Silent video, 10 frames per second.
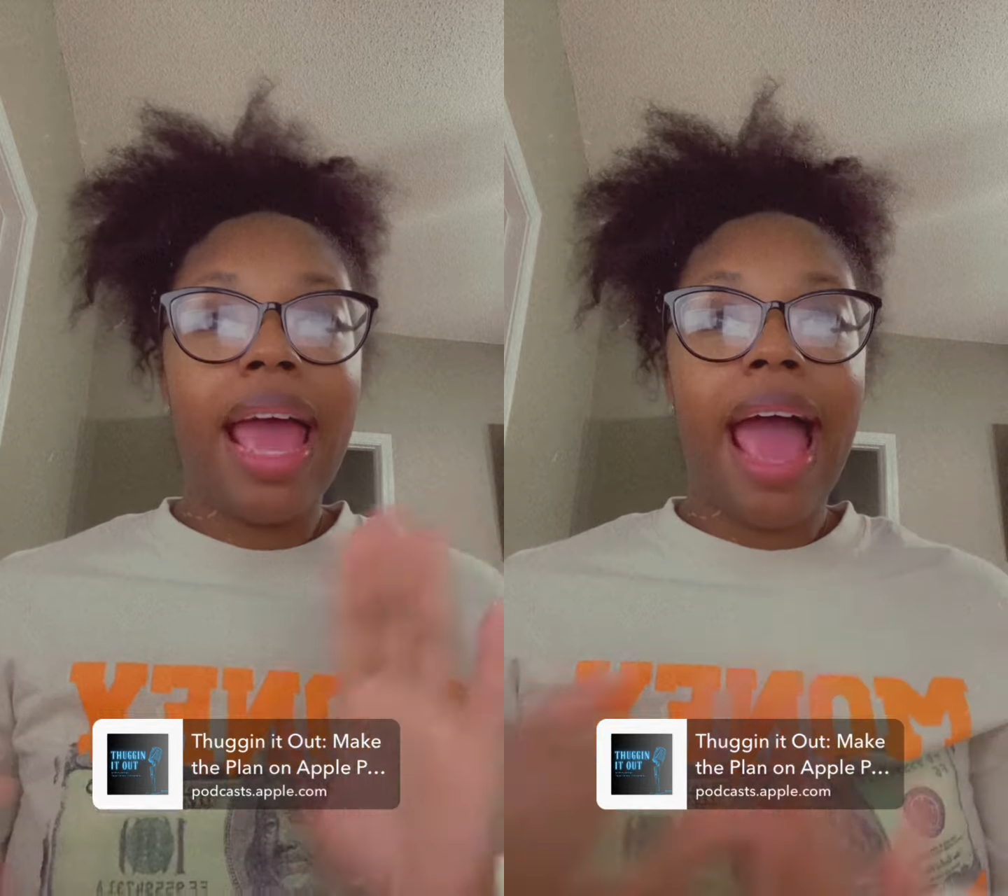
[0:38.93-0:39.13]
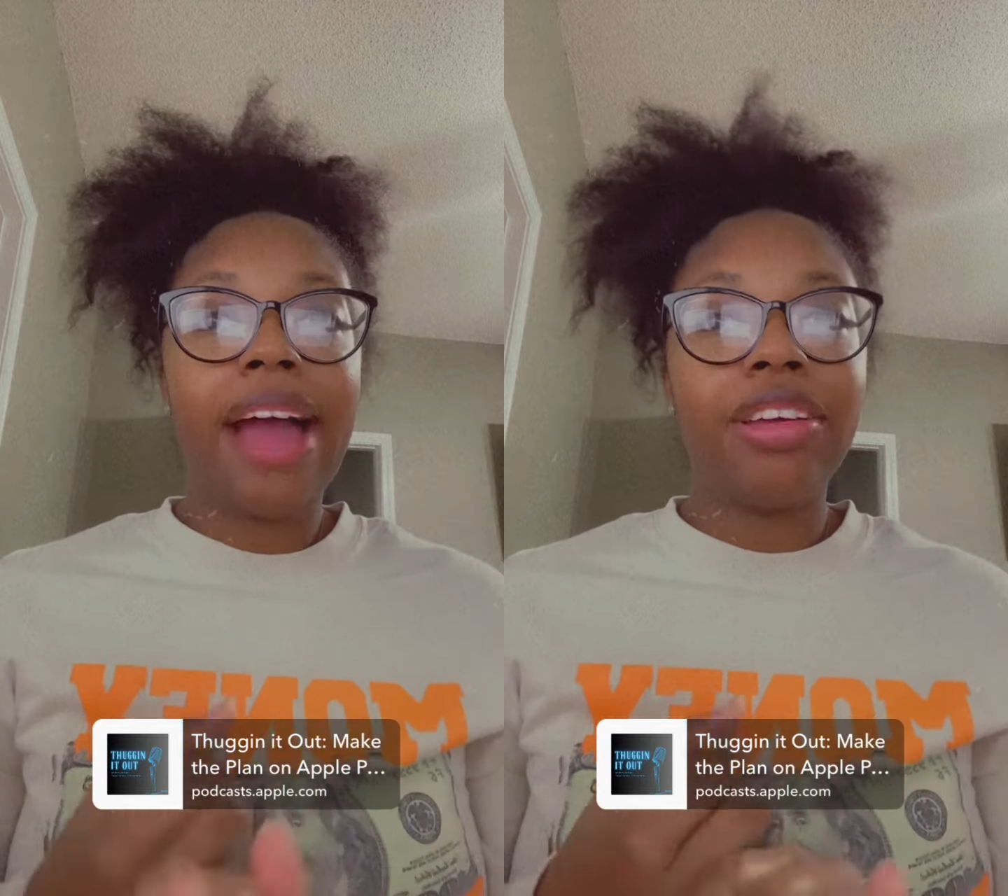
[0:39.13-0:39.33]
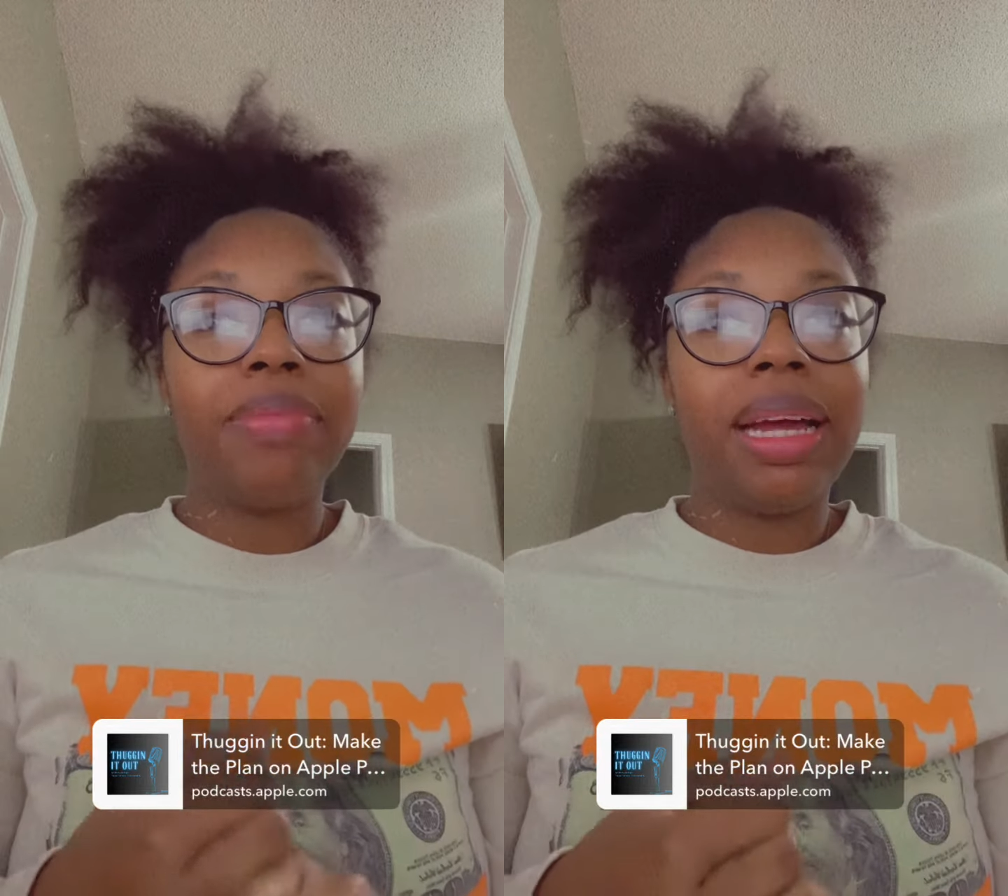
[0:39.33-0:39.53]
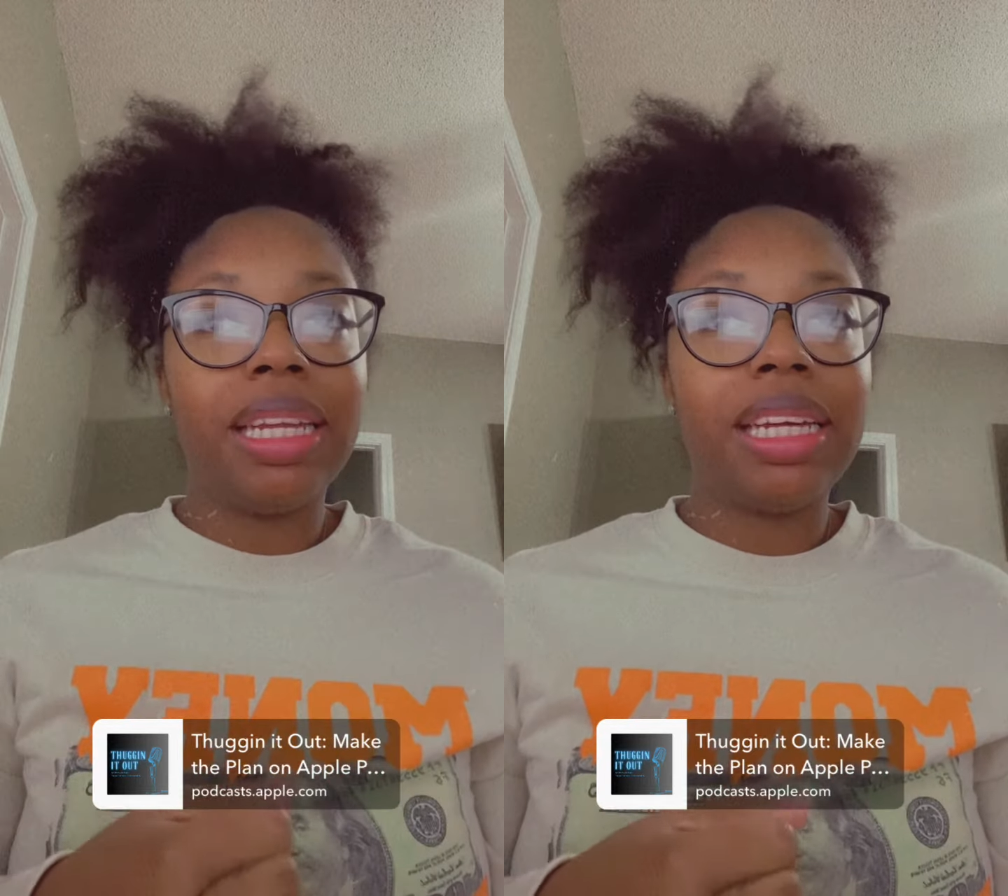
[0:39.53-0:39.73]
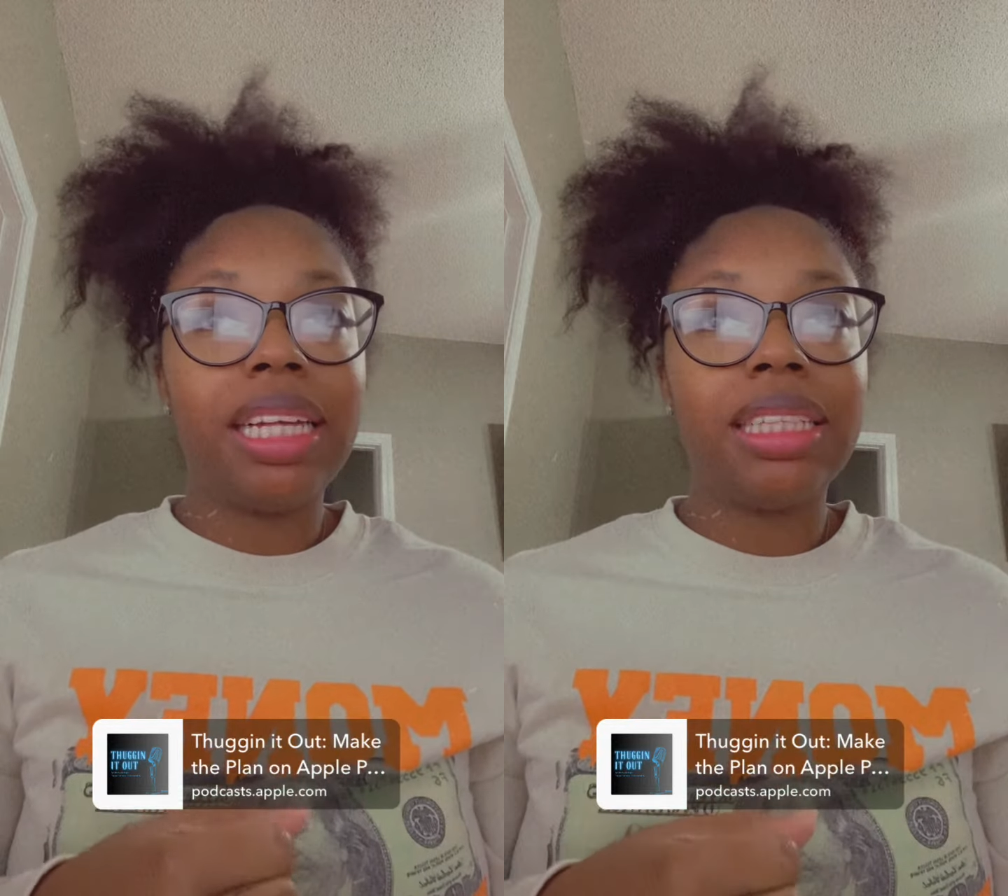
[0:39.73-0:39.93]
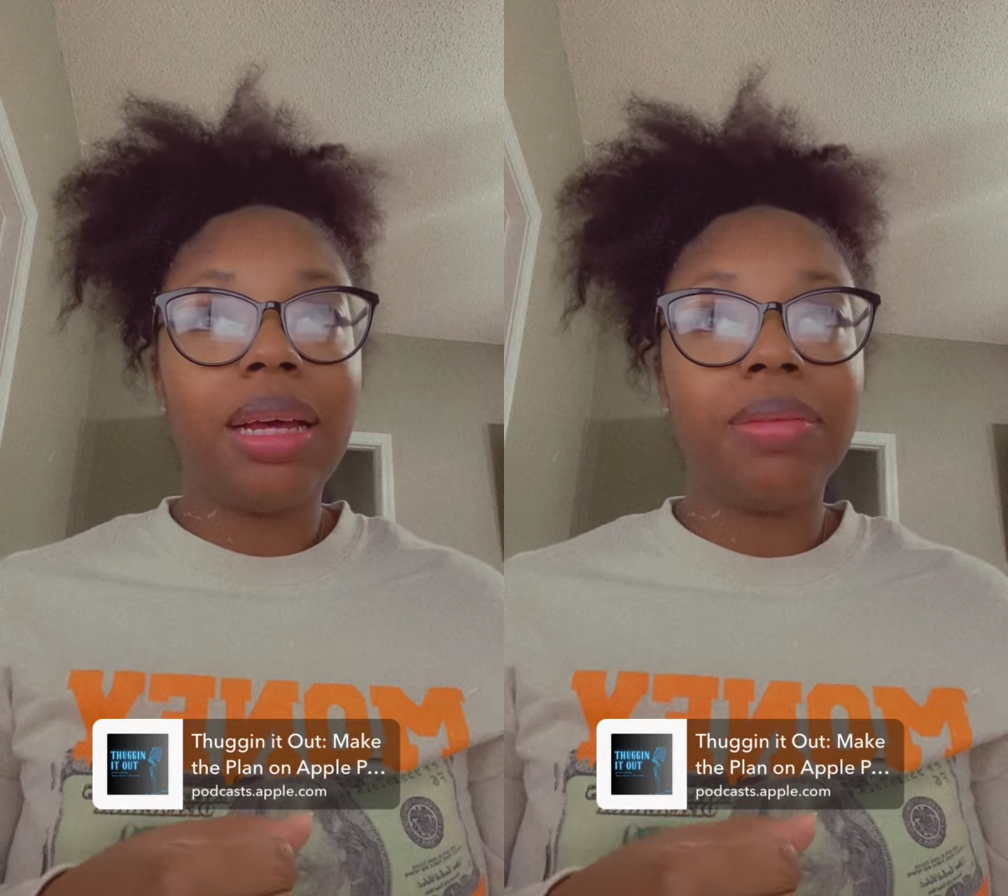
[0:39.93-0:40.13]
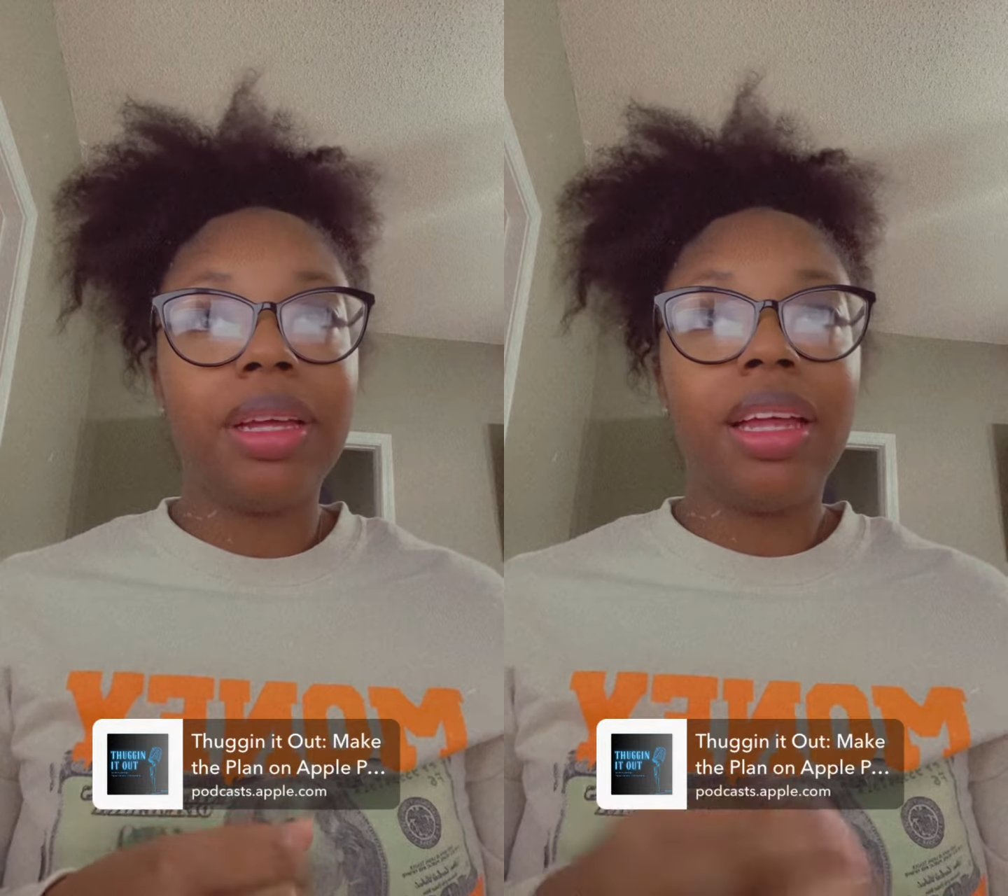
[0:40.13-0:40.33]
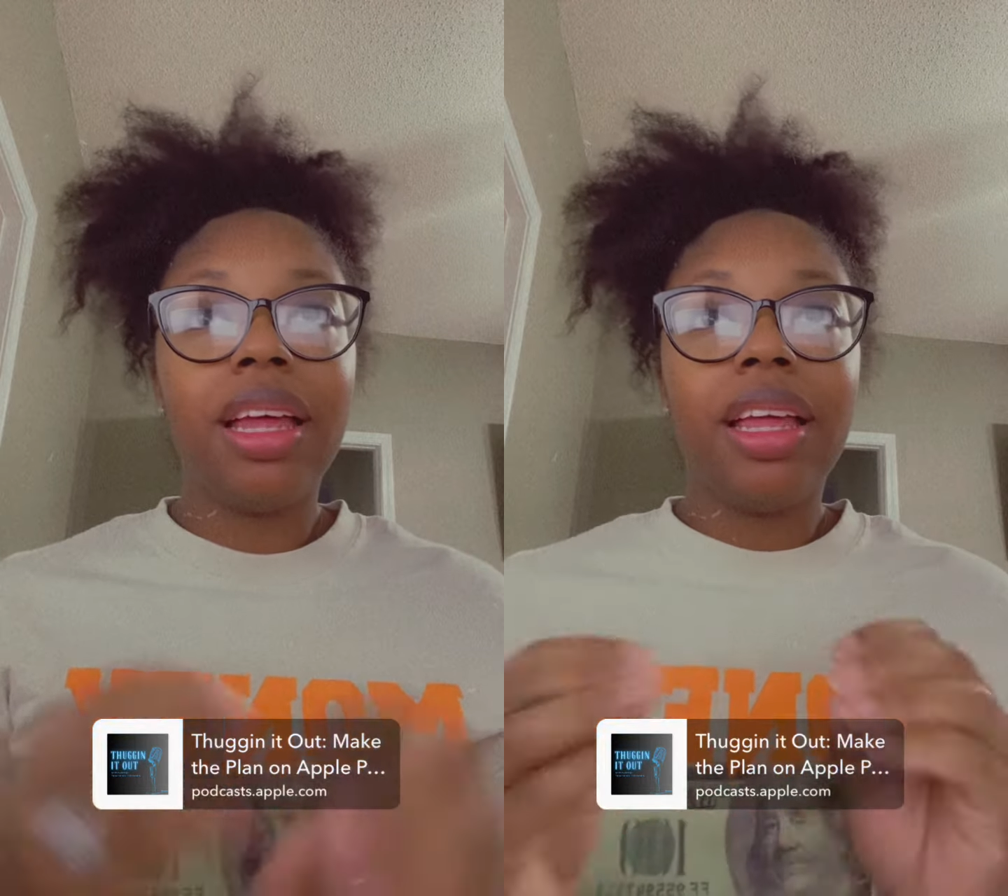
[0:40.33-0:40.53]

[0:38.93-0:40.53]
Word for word: how you might look at something,